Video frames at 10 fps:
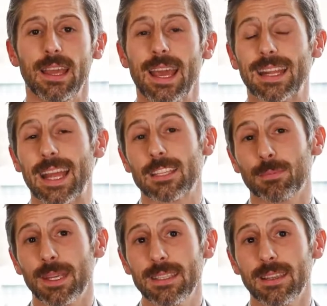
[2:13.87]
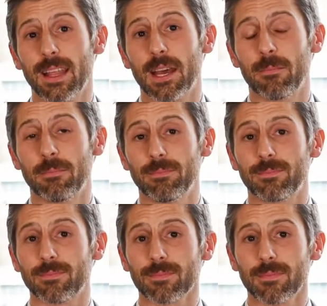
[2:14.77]
And I explain to them,
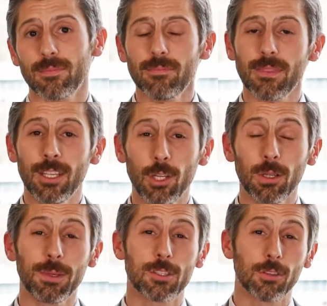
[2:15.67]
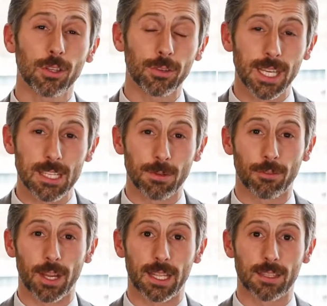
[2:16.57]
it'll be 2 to 3 days
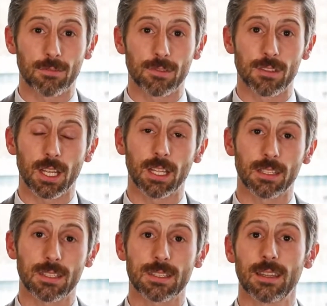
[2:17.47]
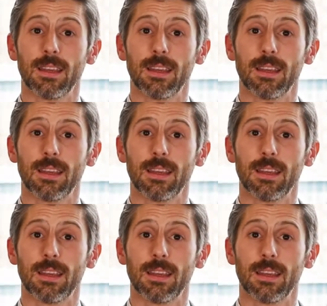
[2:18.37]
before I get these results.